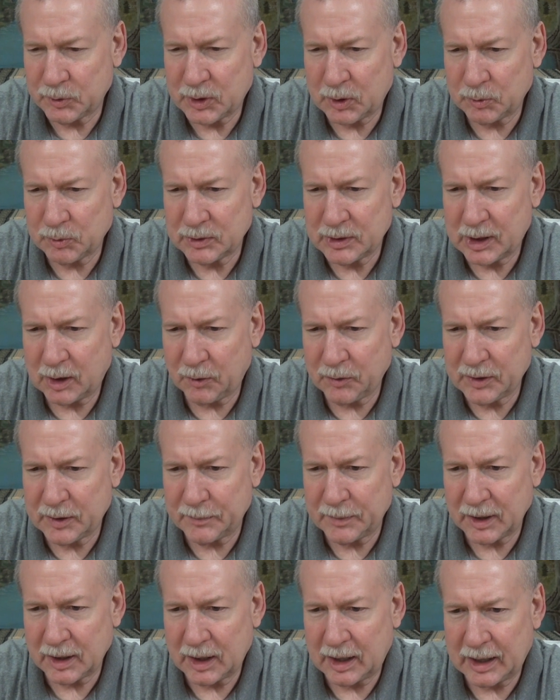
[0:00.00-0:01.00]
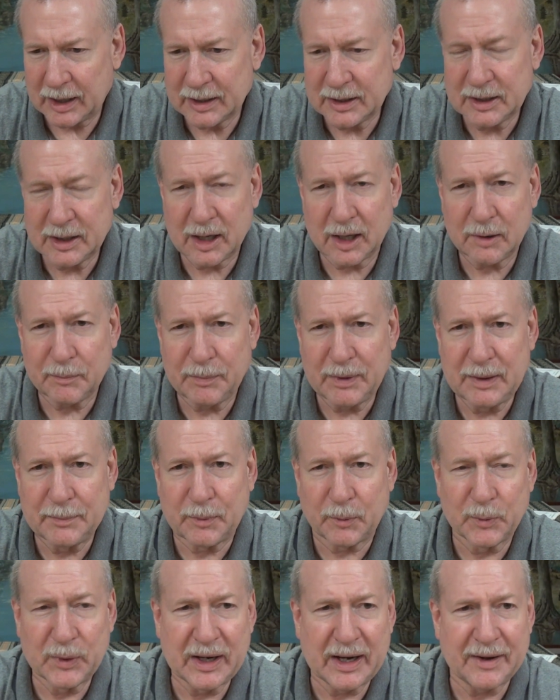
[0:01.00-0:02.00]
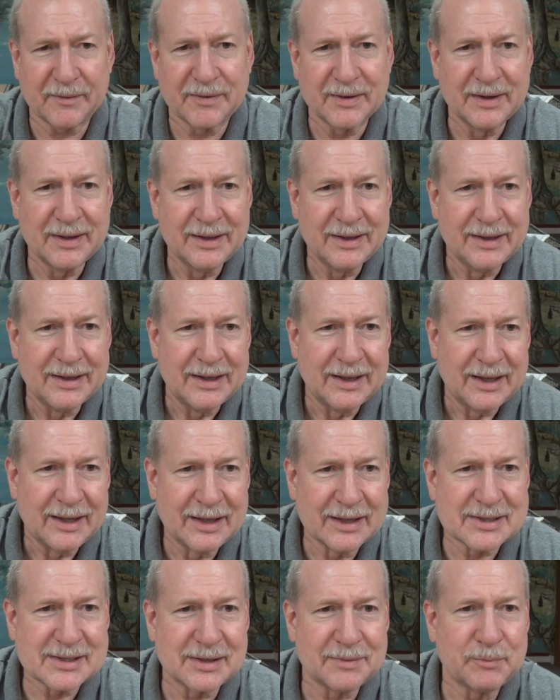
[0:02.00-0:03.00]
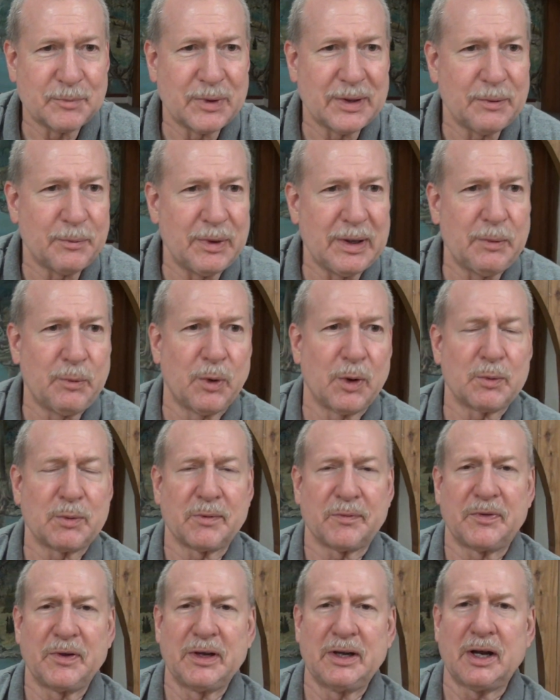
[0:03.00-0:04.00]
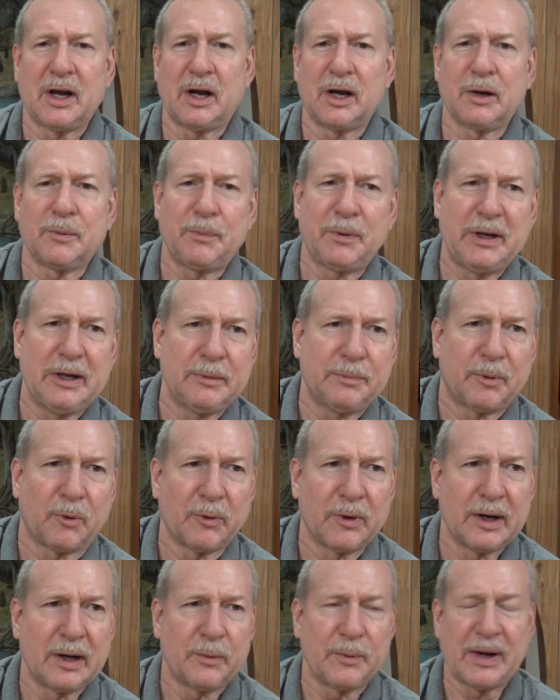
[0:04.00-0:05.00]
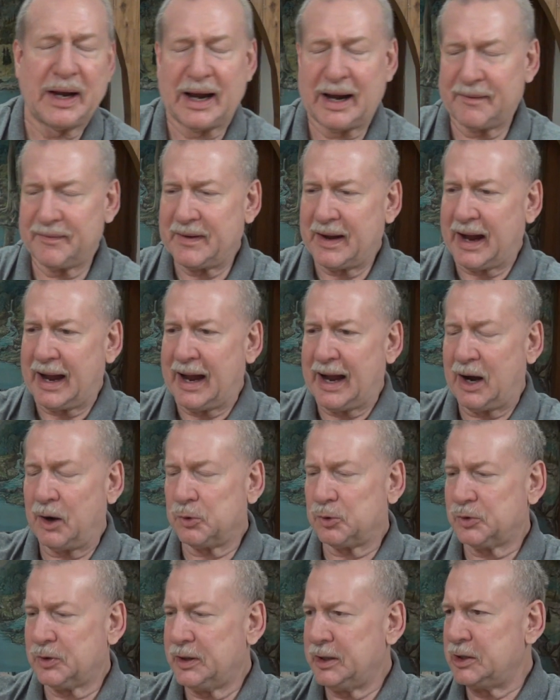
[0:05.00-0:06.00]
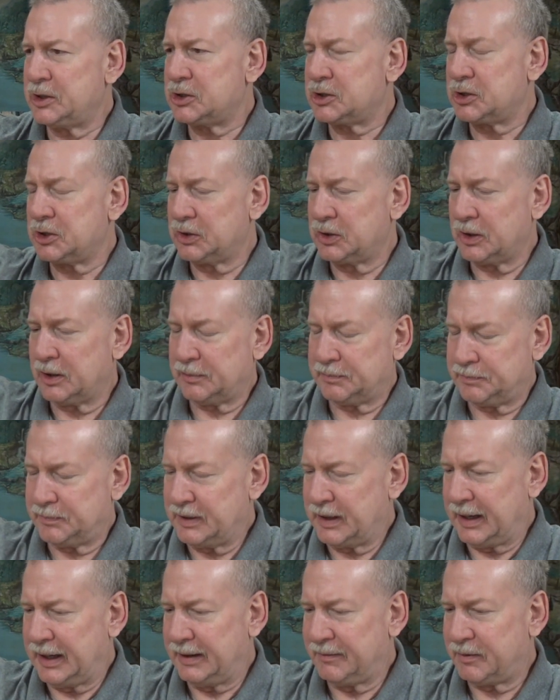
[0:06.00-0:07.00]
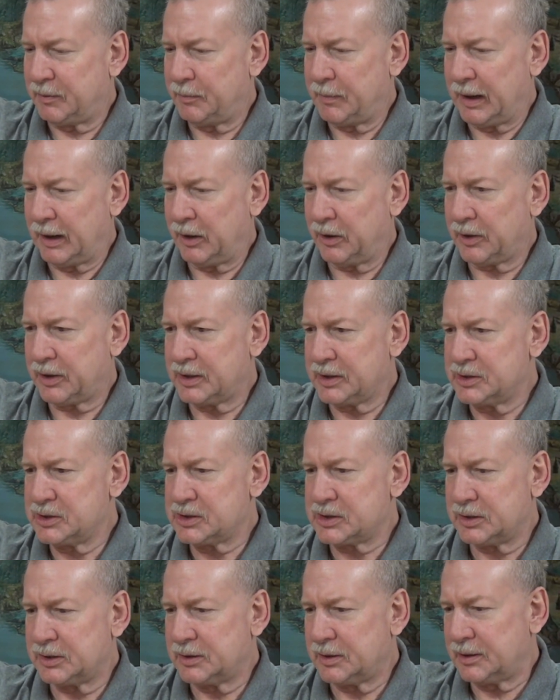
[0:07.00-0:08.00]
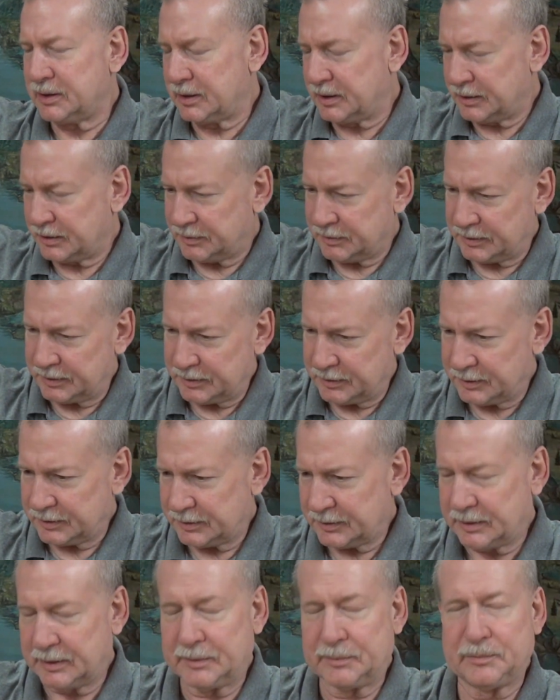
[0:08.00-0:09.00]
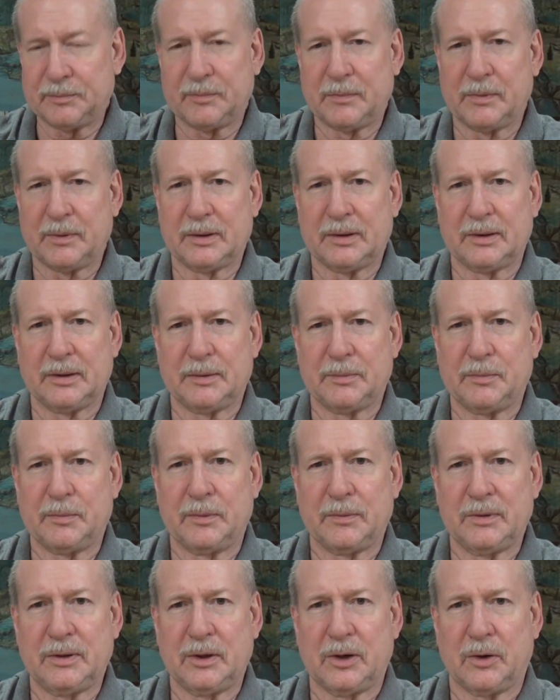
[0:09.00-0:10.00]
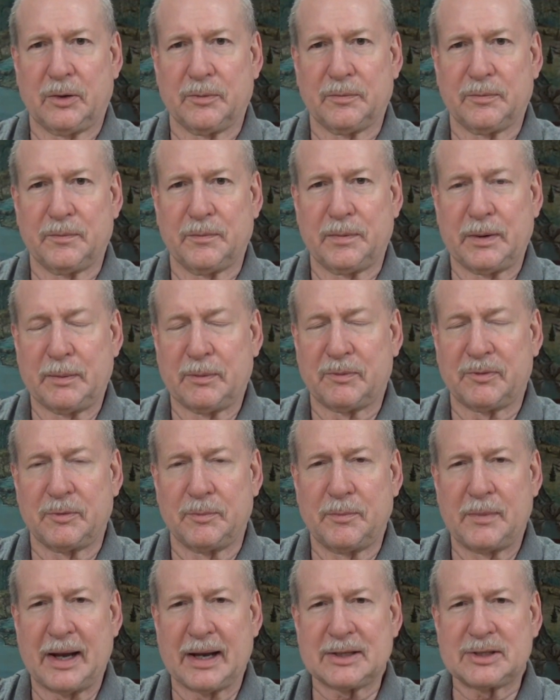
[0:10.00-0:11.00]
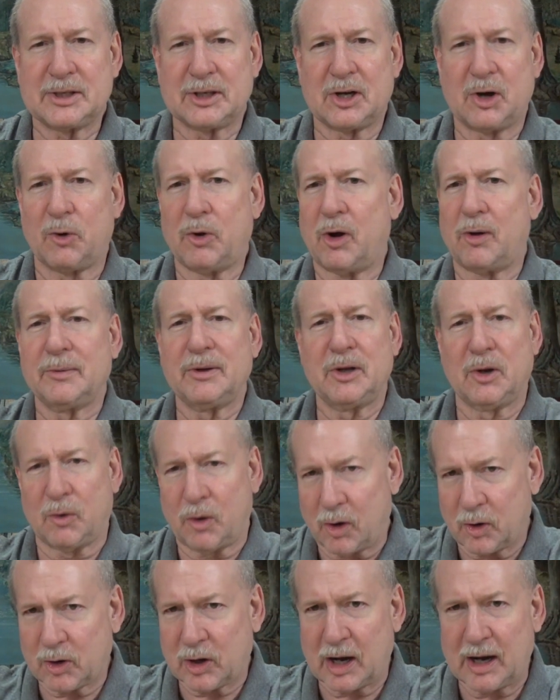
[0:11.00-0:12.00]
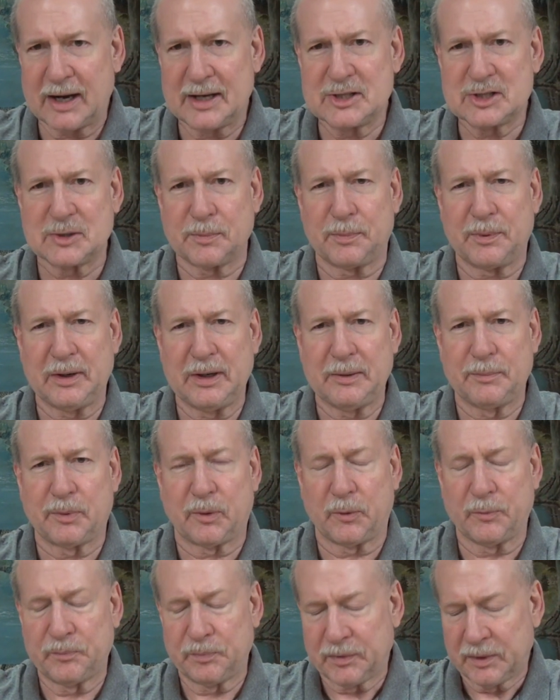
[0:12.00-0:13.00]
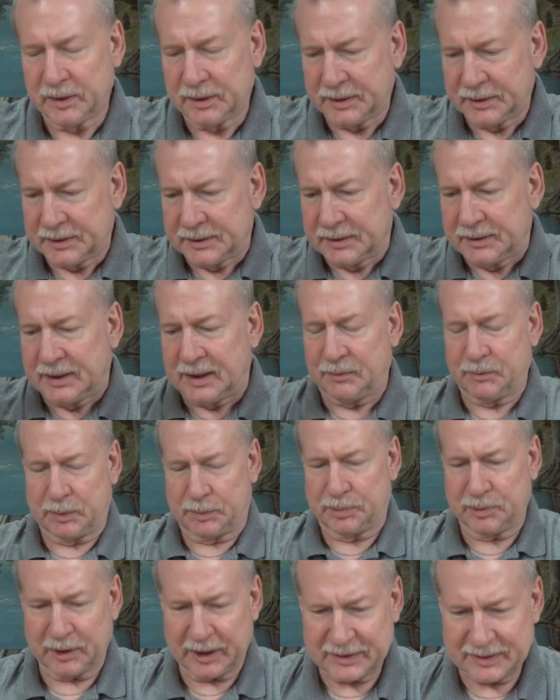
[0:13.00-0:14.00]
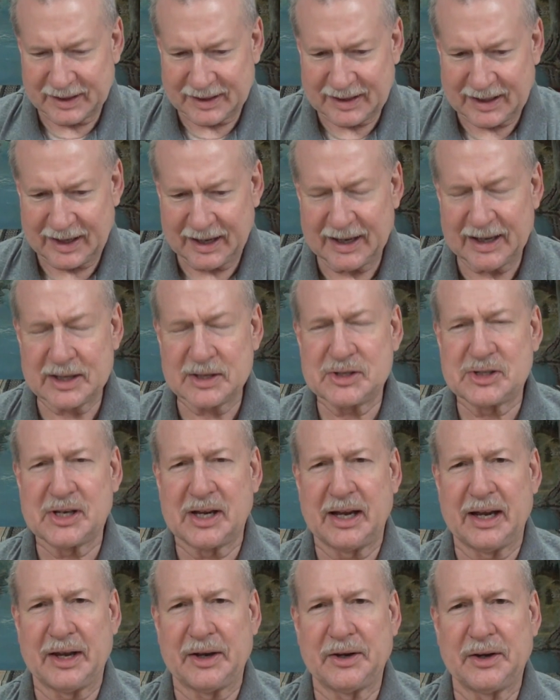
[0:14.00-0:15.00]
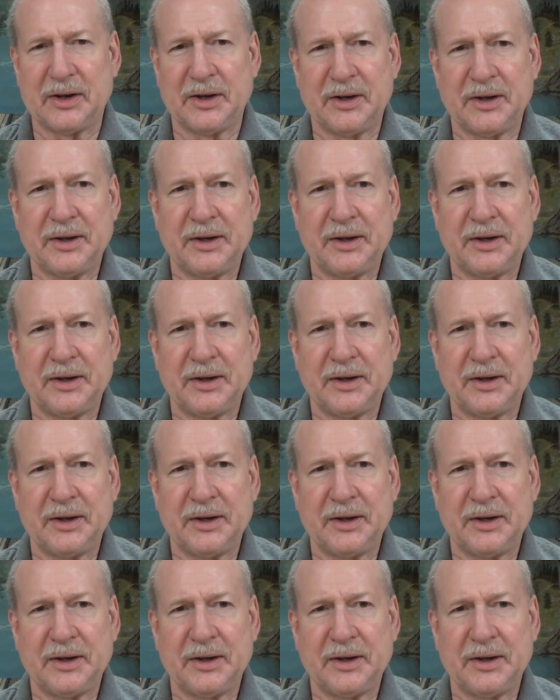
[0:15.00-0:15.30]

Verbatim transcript: don't know them. A lot of young people. We have listen. We, we work with the young people here. We have the outreach to the Native Americans and and, and um, uh, you know people from Mexico. You know all kinds of people, and we bring the kids in.